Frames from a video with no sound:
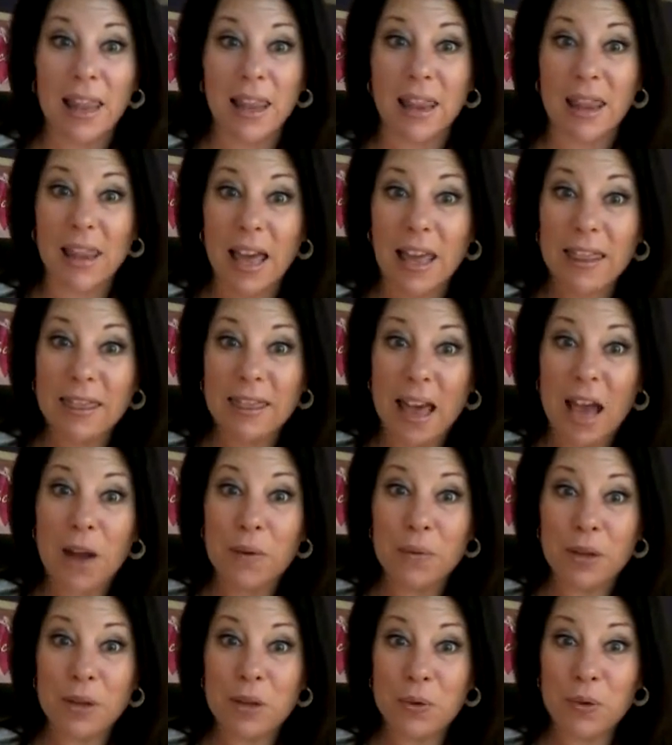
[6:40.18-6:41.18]
Let
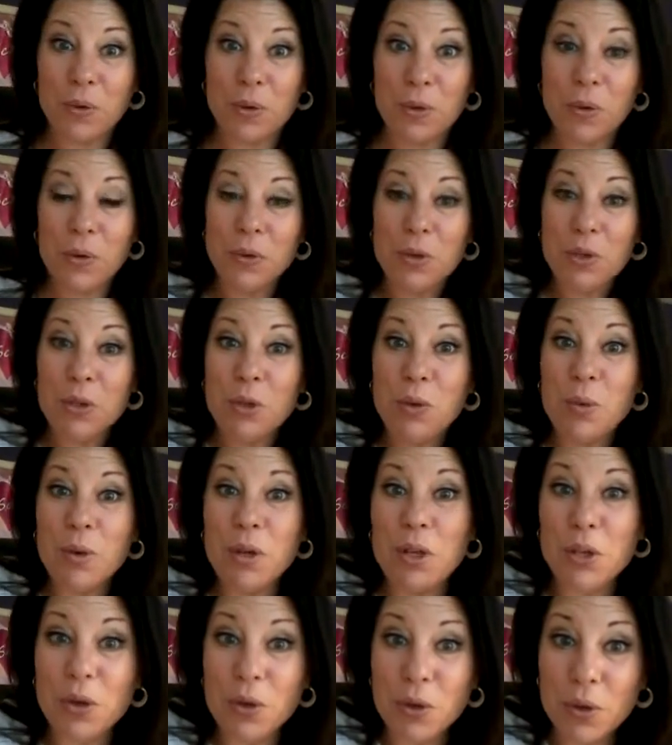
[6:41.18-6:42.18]
that recruit do
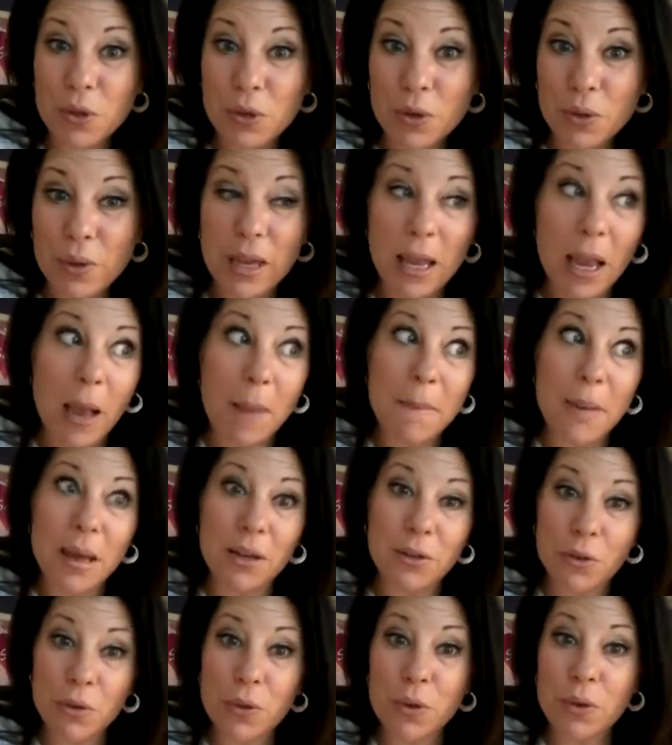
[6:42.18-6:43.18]
what you're doing and
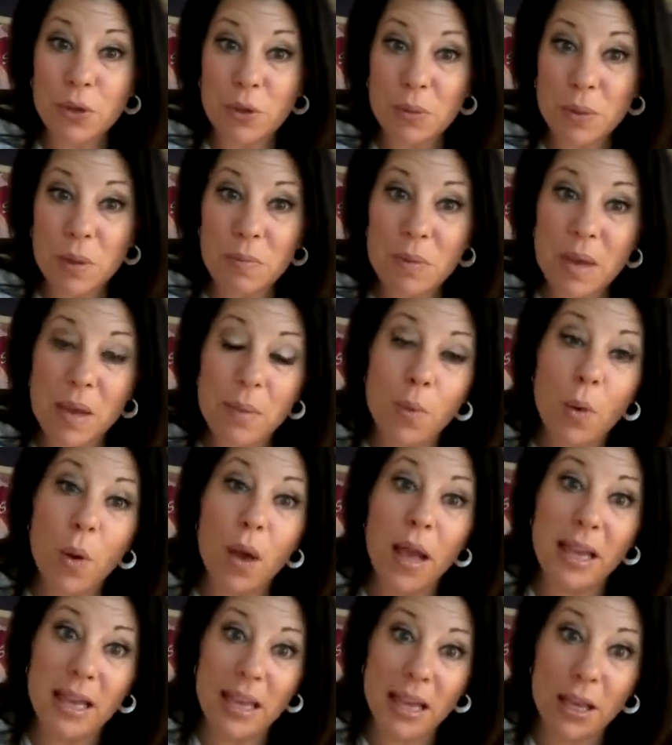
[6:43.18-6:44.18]
mentor those three people
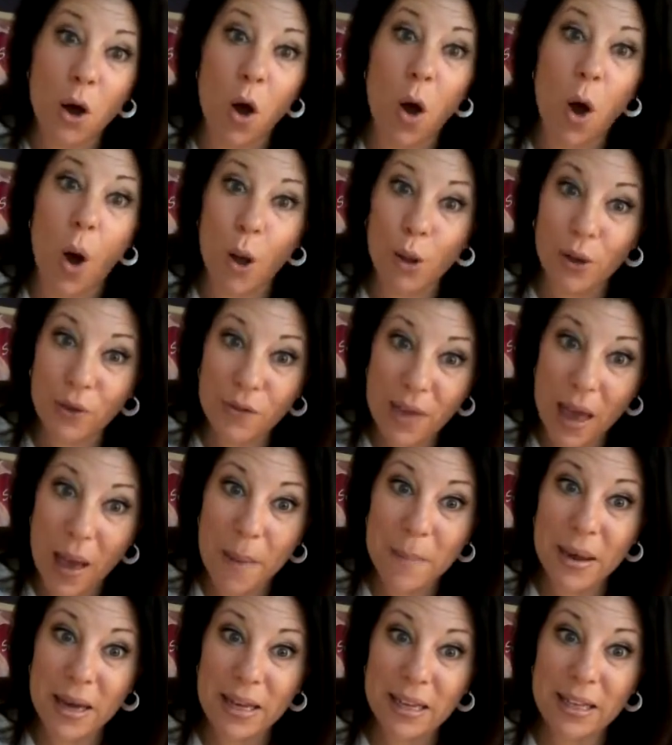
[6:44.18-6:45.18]
and get all of
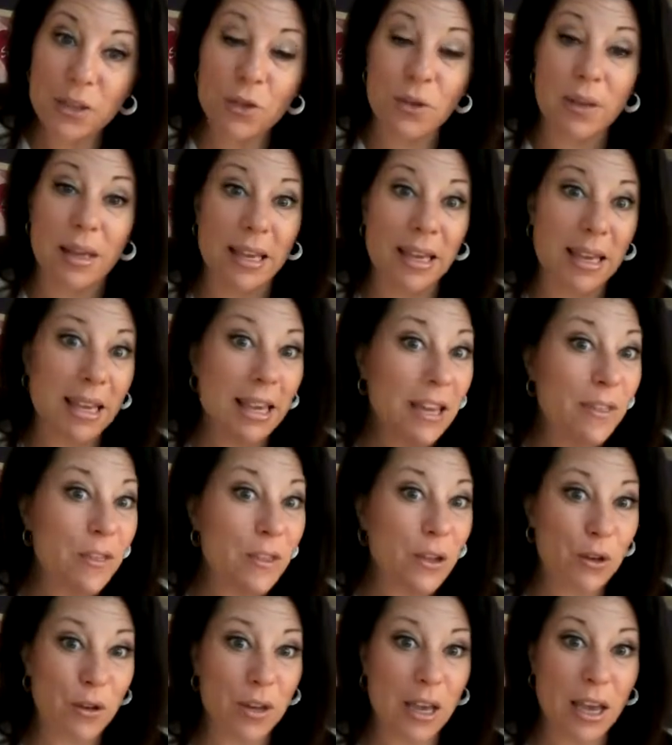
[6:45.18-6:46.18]
that money so they can get
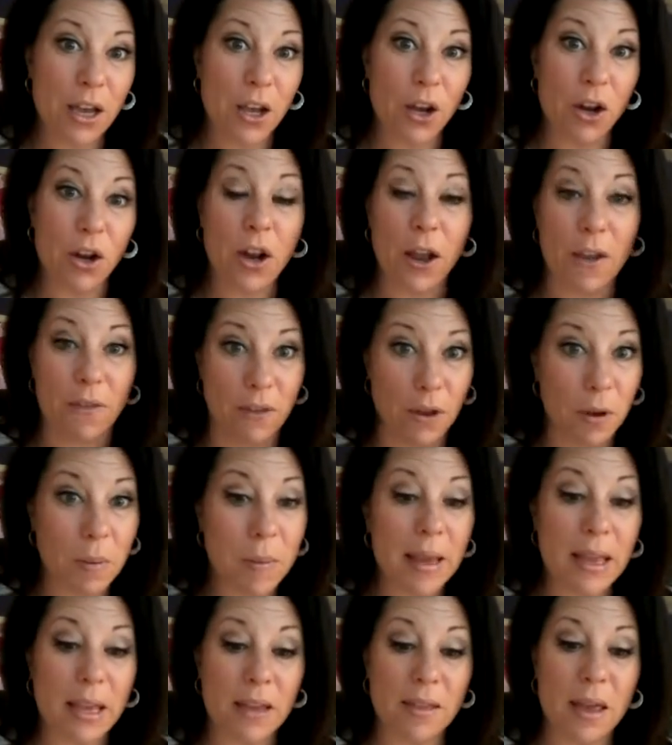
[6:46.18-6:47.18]
their kicker and they're
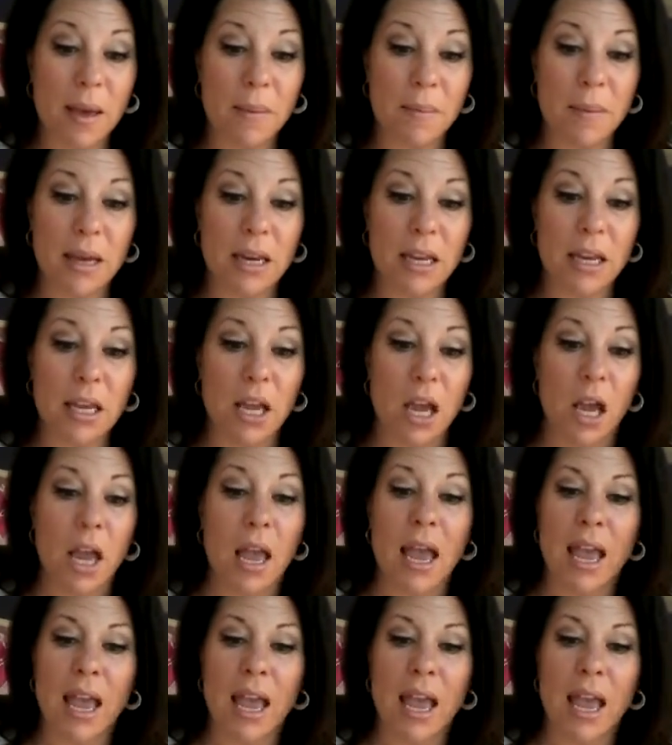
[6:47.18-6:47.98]
making that money.